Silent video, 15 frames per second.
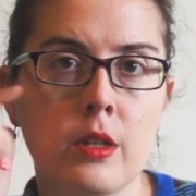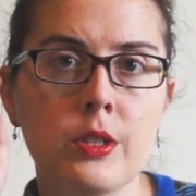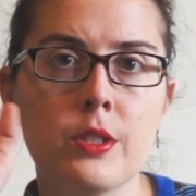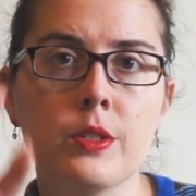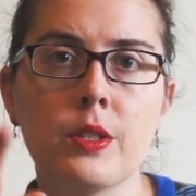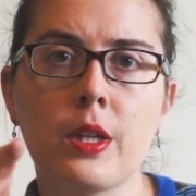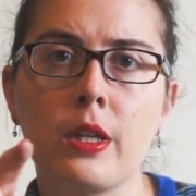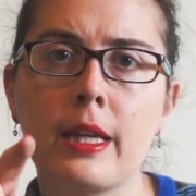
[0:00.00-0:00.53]

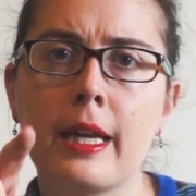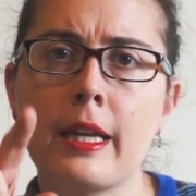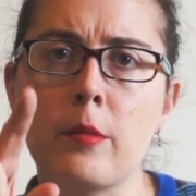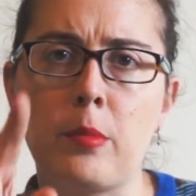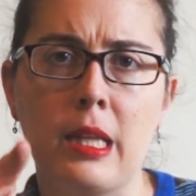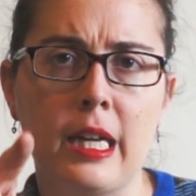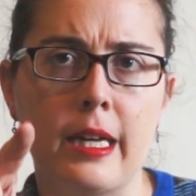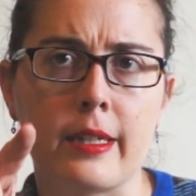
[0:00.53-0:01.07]
also thought I
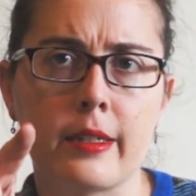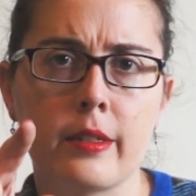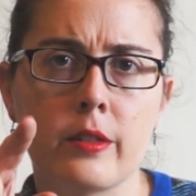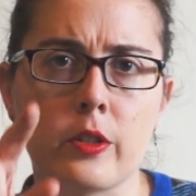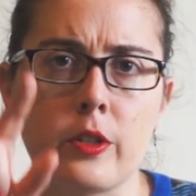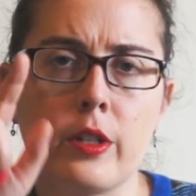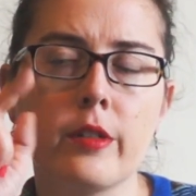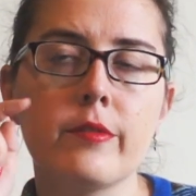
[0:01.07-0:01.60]
had a
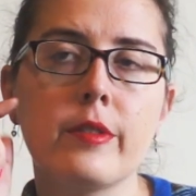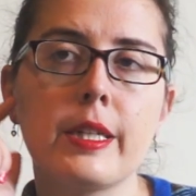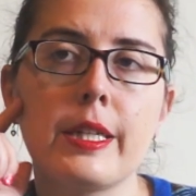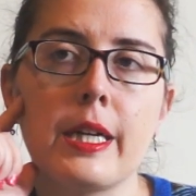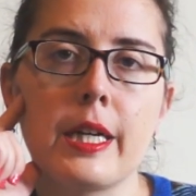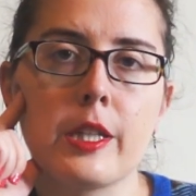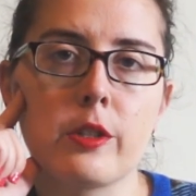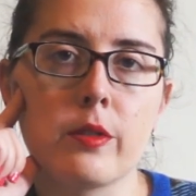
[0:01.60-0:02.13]
black. Could not
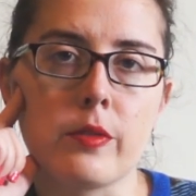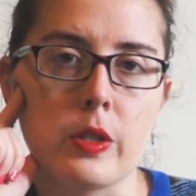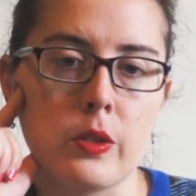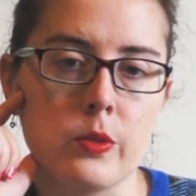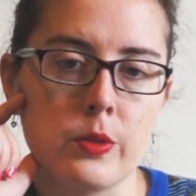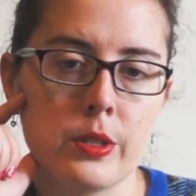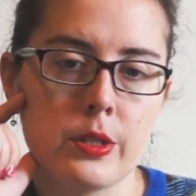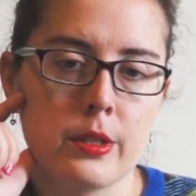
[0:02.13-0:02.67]
find either of
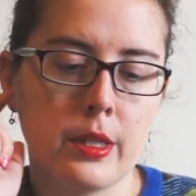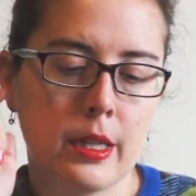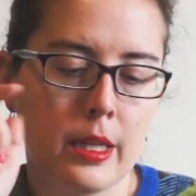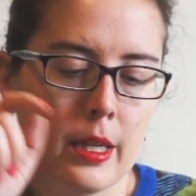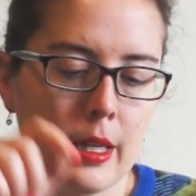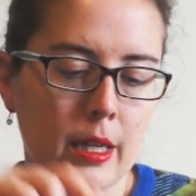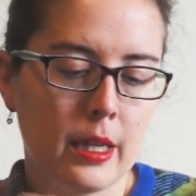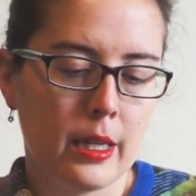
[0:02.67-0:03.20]
those.
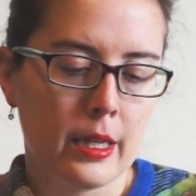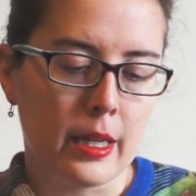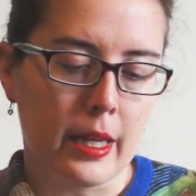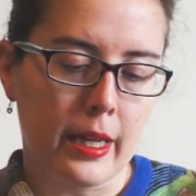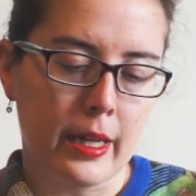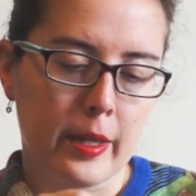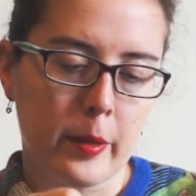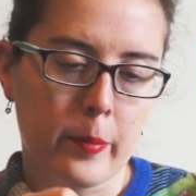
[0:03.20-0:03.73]

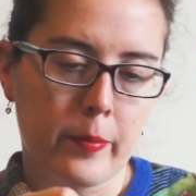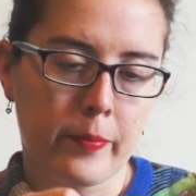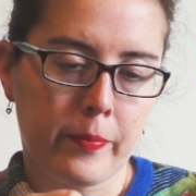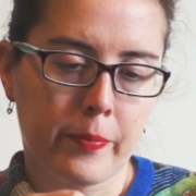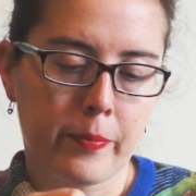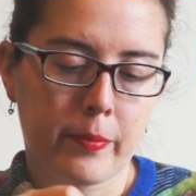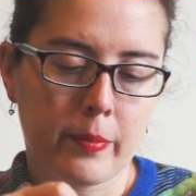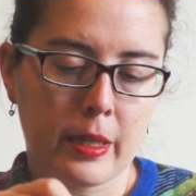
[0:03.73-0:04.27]

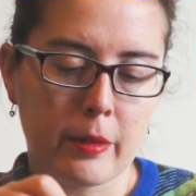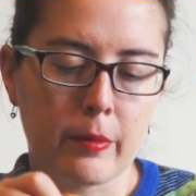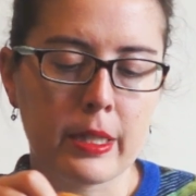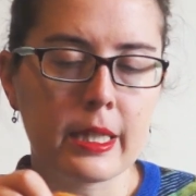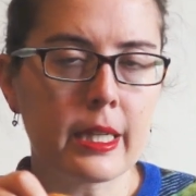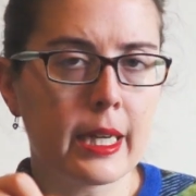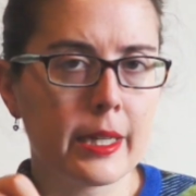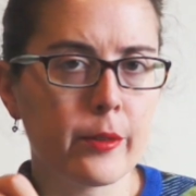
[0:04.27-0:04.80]
I
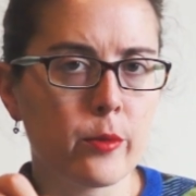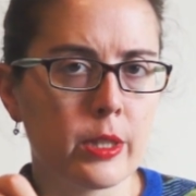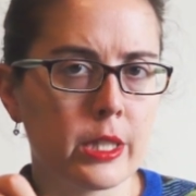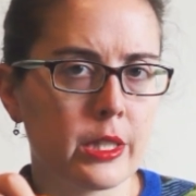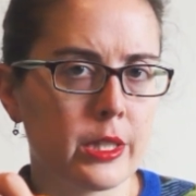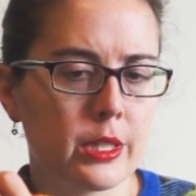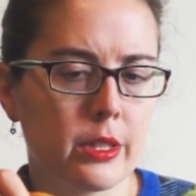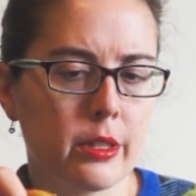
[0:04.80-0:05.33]
really kind of
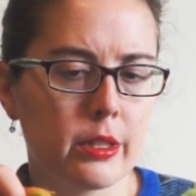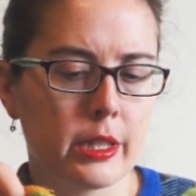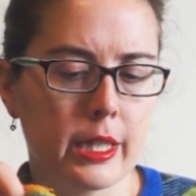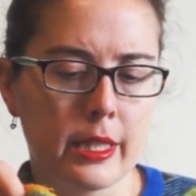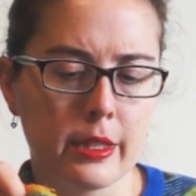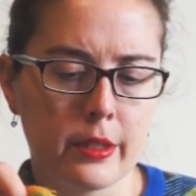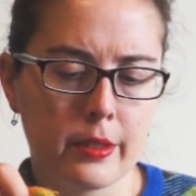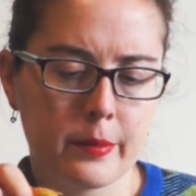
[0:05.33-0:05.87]
wanted a
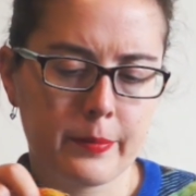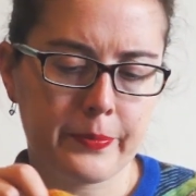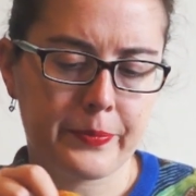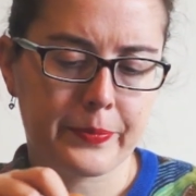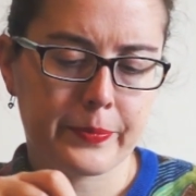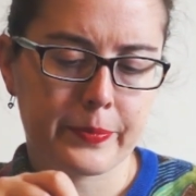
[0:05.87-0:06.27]
solid color.